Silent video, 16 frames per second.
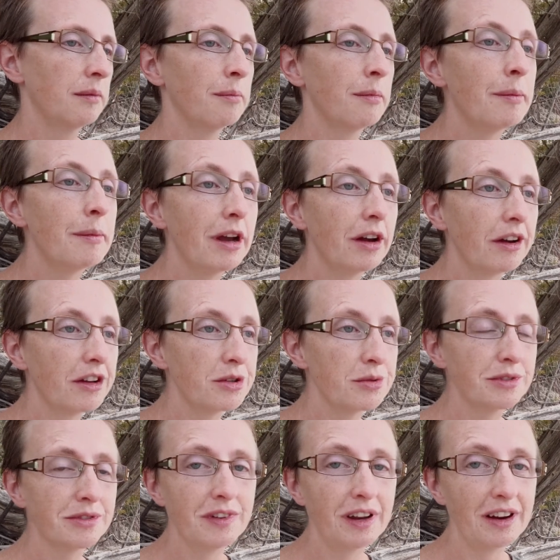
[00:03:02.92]
My marriage
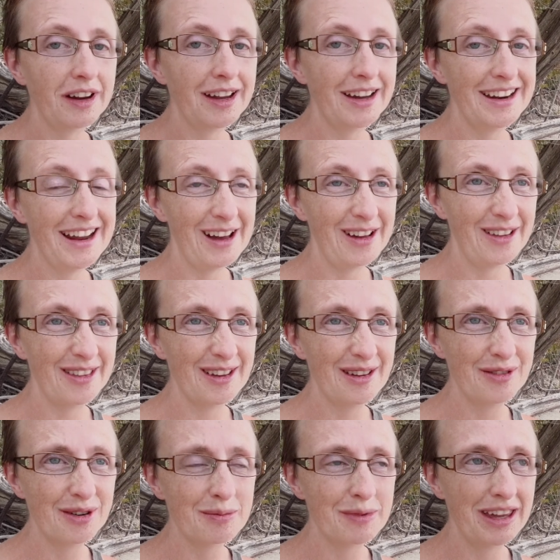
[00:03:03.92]
was very unhealthy
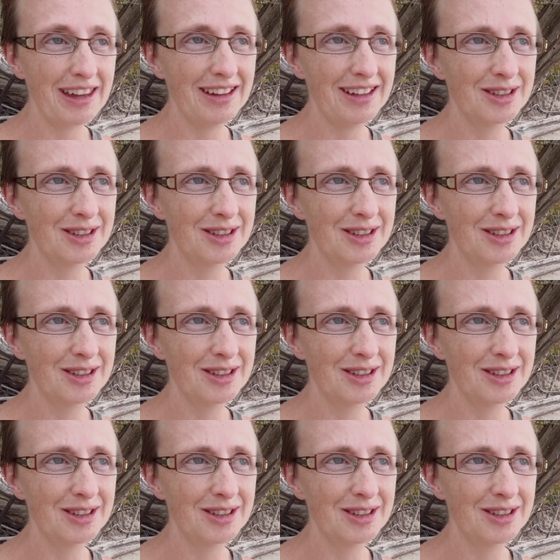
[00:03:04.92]
for me